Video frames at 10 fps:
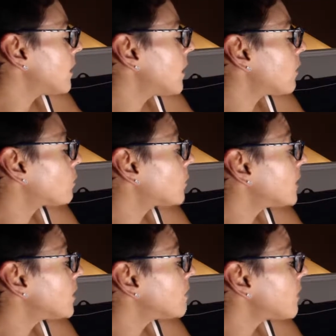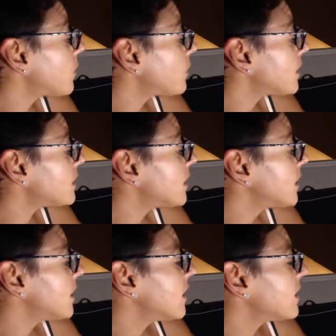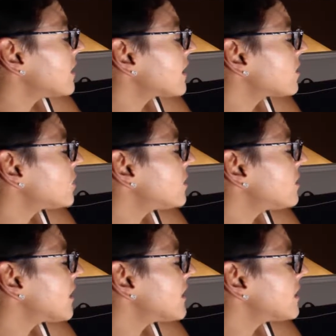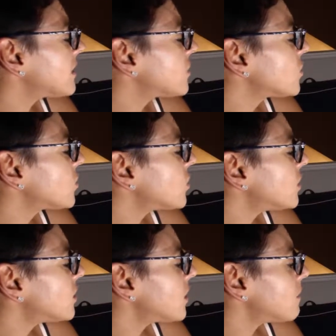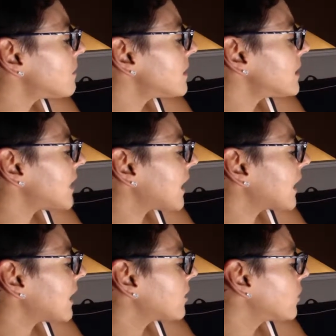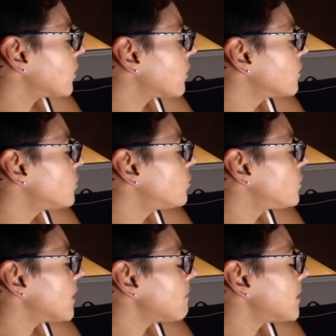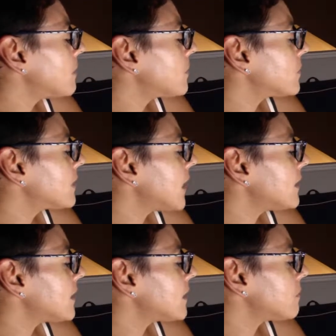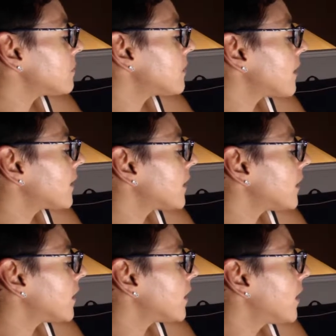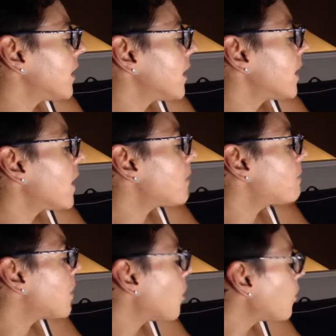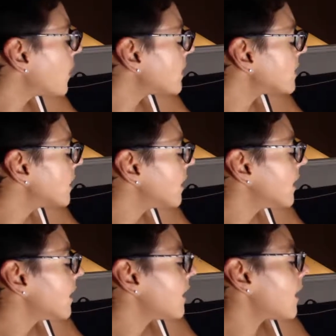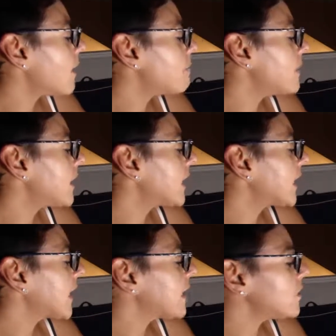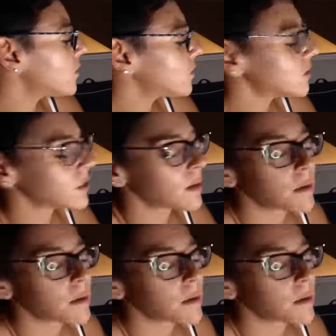A real poet. That good that sounds good to the Miss Daca girl, who some people say doesn't belong here. A poet. America knows